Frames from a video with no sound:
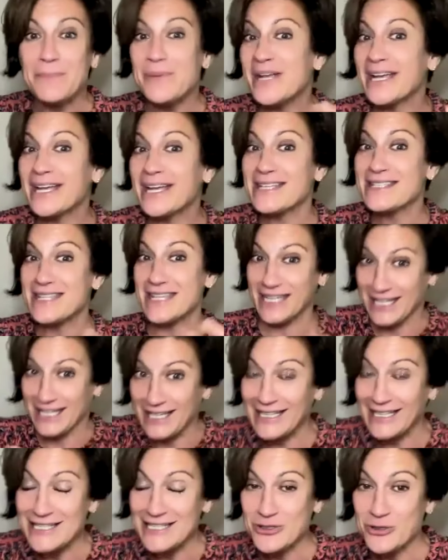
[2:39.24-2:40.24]
because the
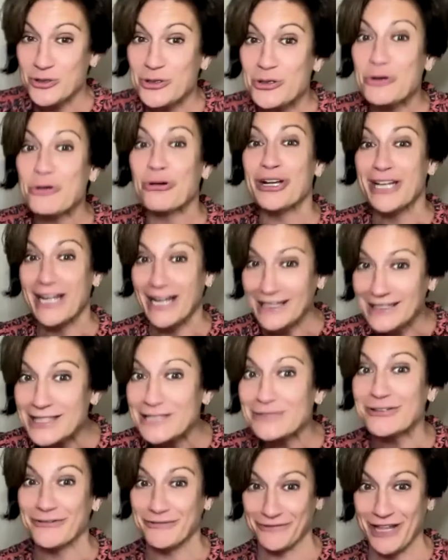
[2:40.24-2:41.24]
kids could create
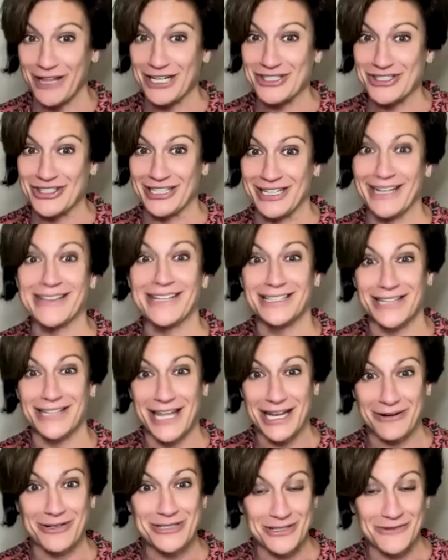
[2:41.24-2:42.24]
the reflection in the
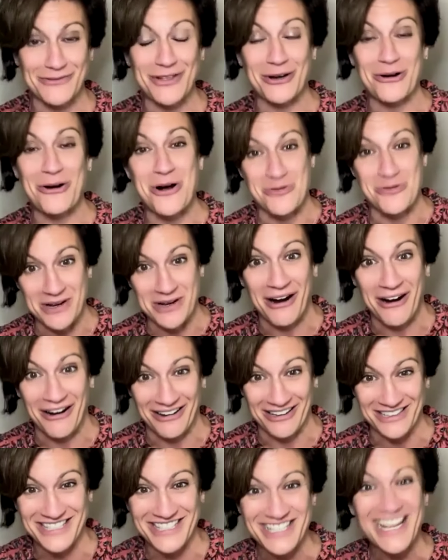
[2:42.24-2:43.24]
language of their home and
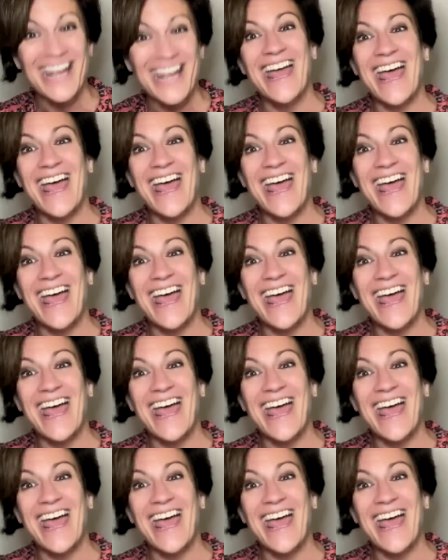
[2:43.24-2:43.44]
hearts.